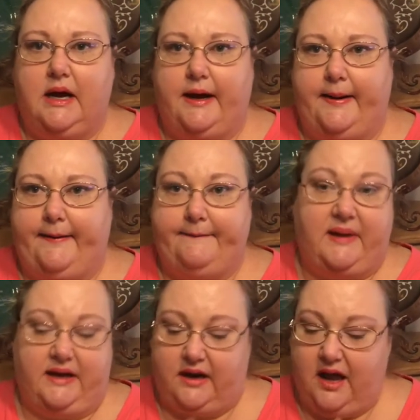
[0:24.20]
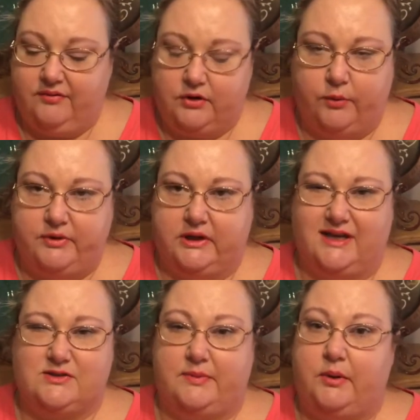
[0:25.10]
And I haven't opened it
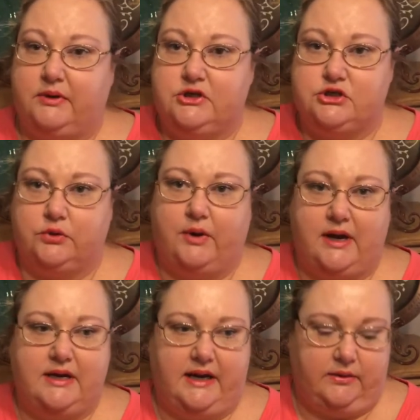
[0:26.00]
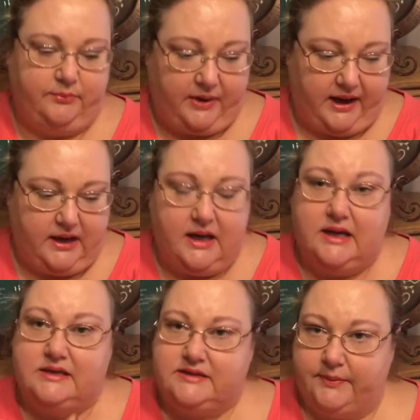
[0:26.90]
yet, so I'm not really sure what I need. But
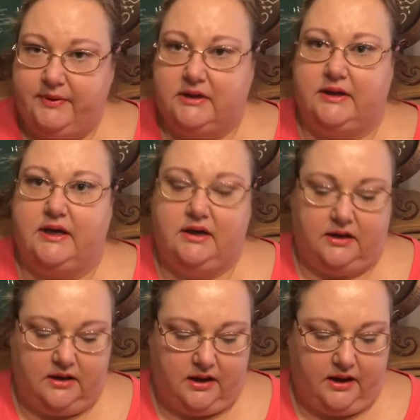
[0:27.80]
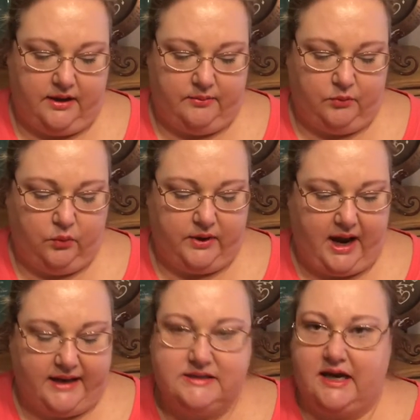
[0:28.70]
typically, when
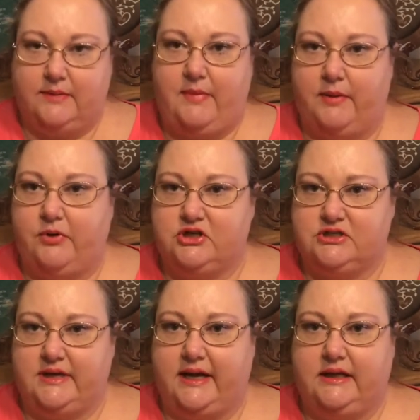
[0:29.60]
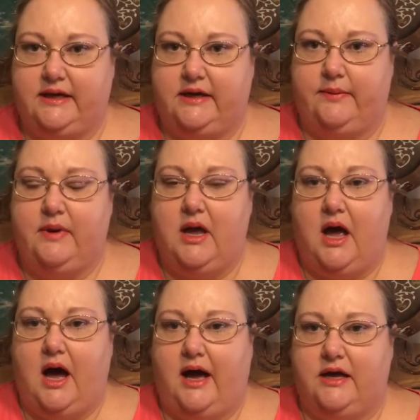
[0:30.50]
I take my brushes and I clean them,
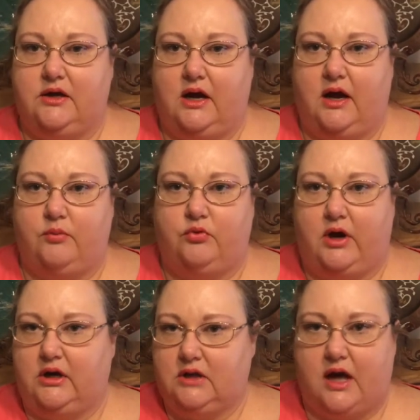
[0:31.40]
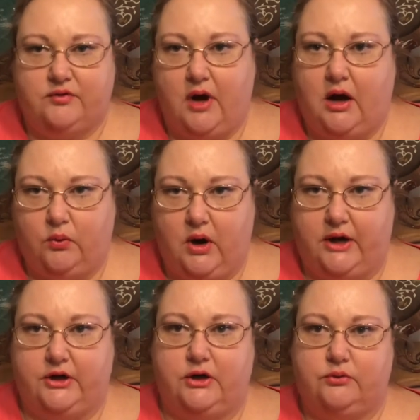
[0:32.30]
I run a lot of hot
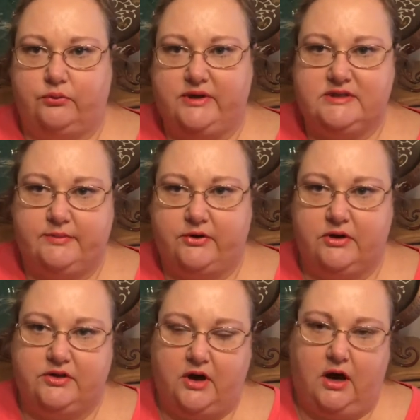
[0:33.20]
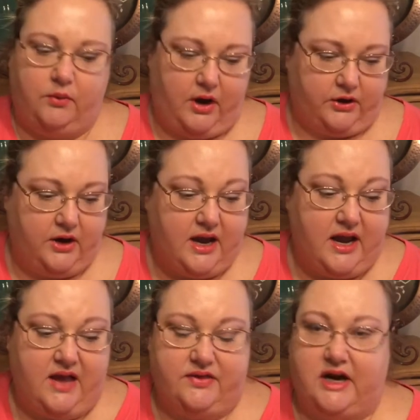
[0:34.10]
water, rinse them underneath the hot water,
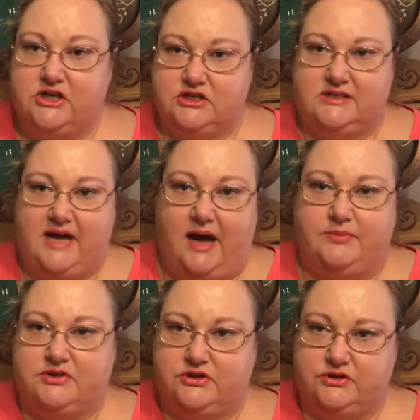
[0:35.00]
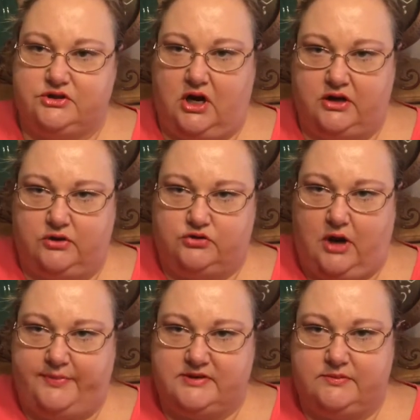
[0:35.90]
and then I just
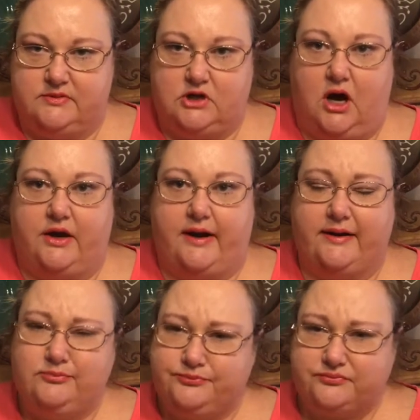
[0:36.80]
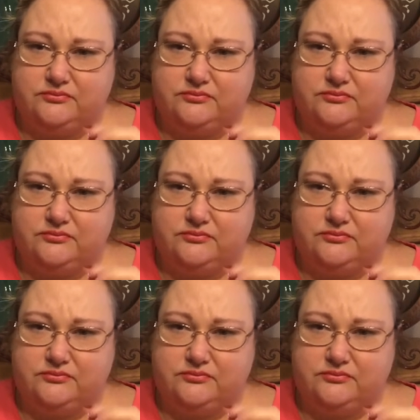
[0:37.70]
drop some Dawn on them,